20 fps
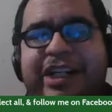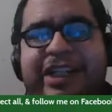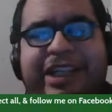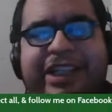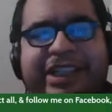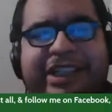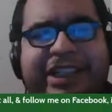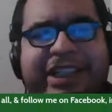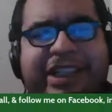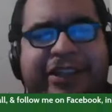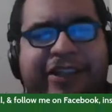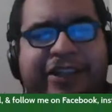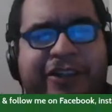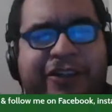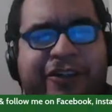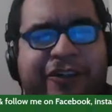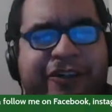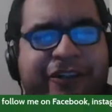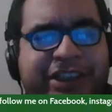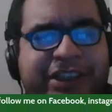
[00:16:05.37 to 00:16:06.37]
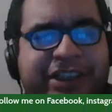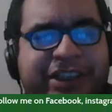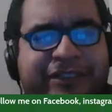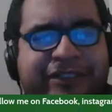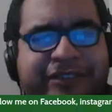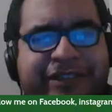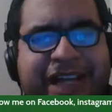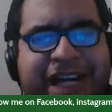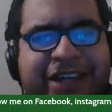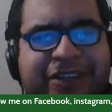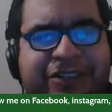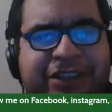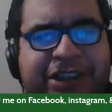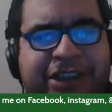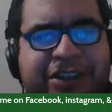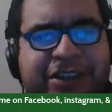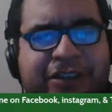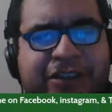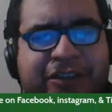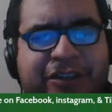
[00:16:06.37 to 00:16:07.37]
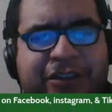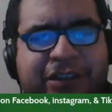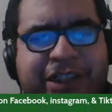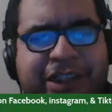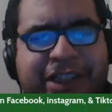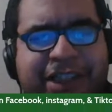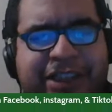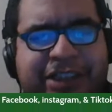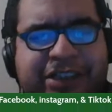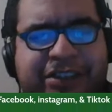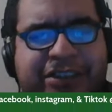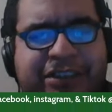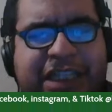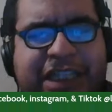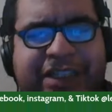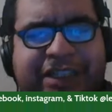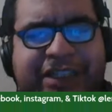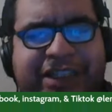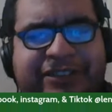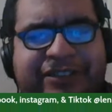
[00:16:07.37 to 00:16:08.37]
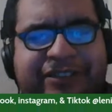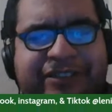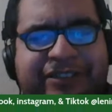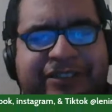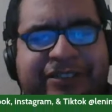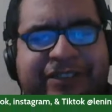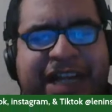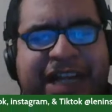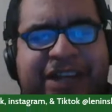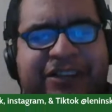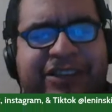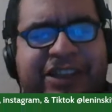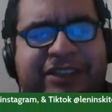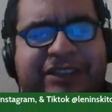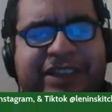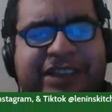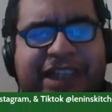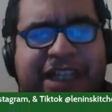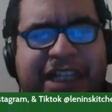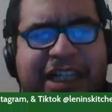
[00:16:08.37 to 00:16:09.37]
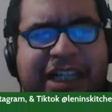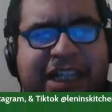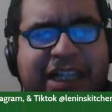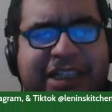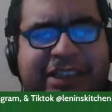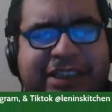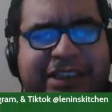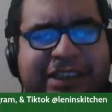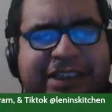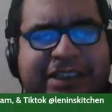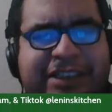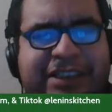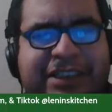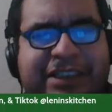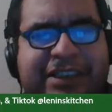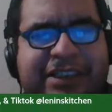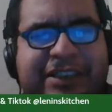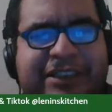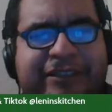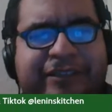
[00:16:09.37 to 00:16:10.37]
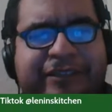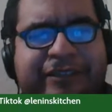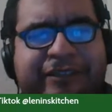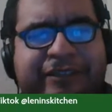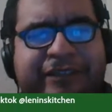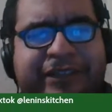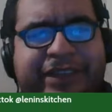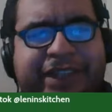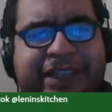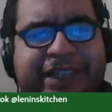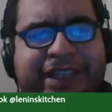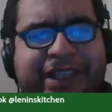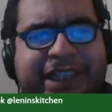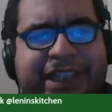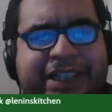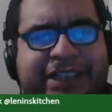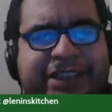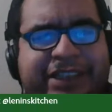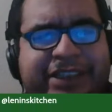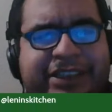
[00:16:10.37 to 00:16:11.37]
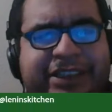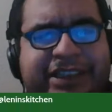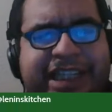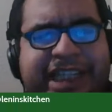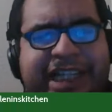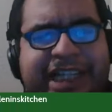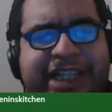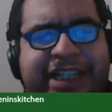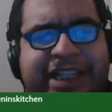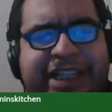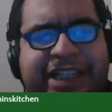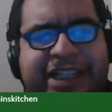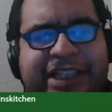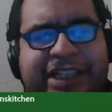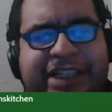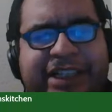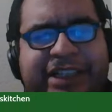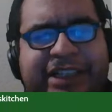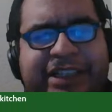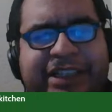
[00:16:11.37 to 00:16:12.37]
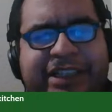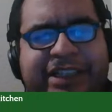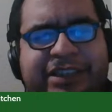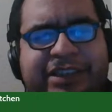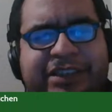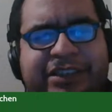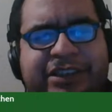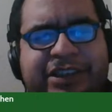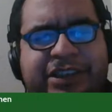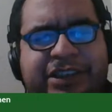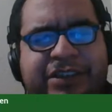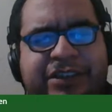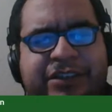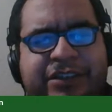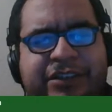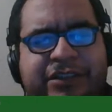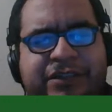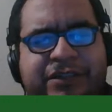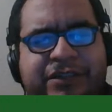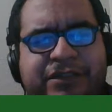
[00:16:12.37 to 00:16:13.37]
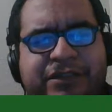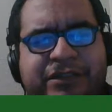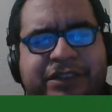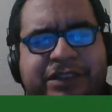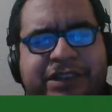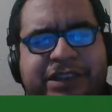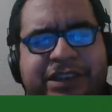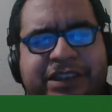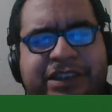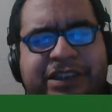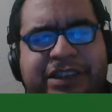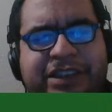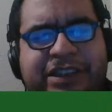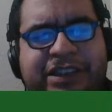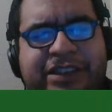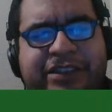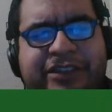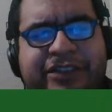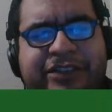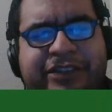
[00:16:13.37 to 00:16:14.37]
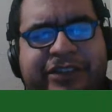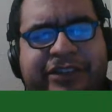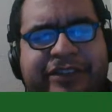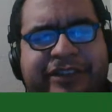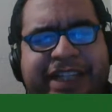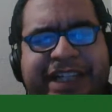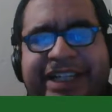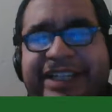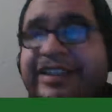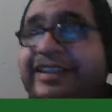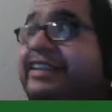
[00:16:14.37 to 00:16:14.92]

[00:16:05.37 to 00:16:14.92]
is about to go, it's about to be tossed, gets taken to a food bank. Okay,